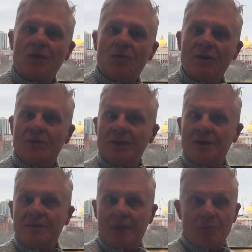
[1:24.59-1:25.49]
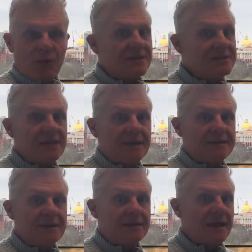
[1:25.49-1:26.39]
We really embrace the
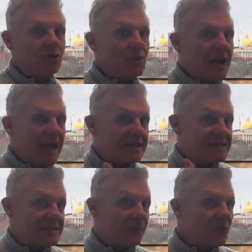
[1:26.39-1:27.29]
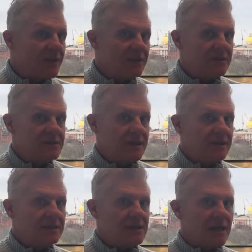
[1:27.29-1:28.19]
idea that you can't separate these
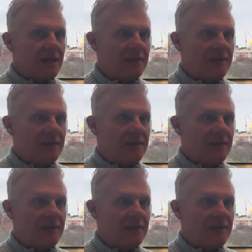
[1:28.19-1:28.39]
things,